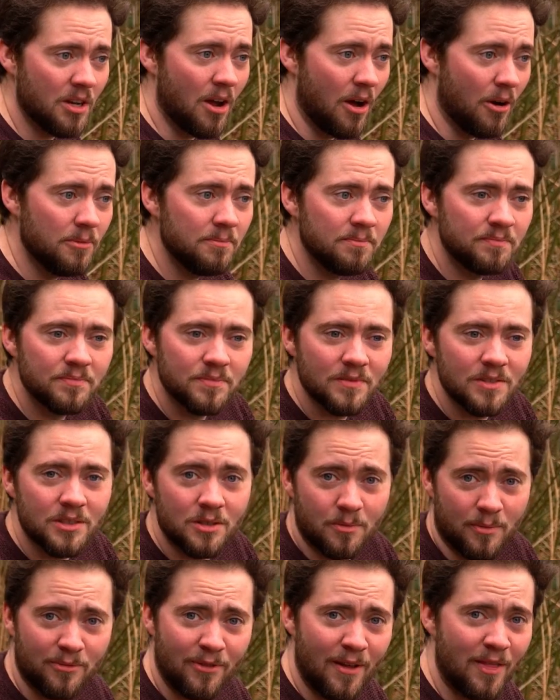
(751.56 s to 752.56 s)
know,
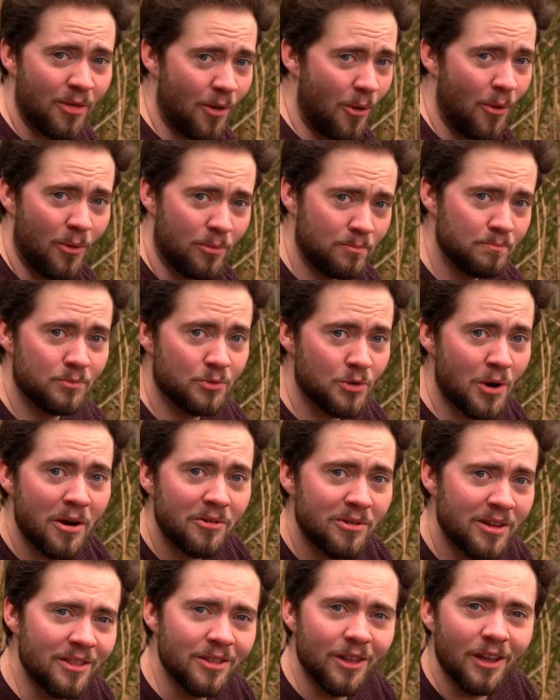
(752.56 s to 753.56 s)
to prevent the whole
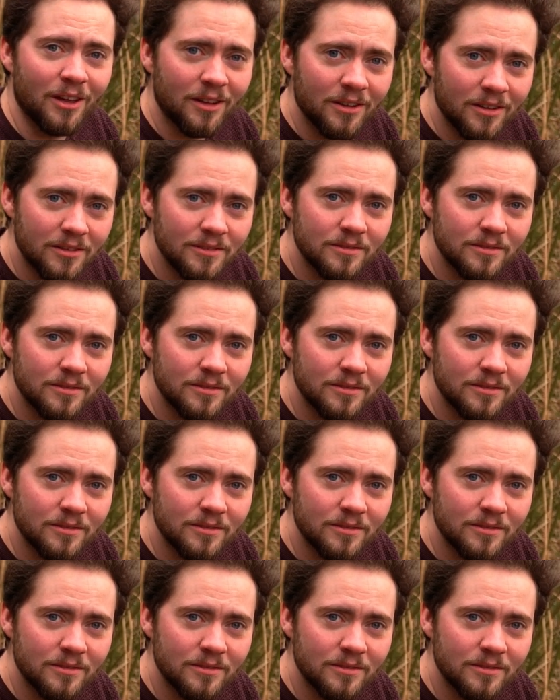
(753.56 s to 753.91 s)
drowning thing.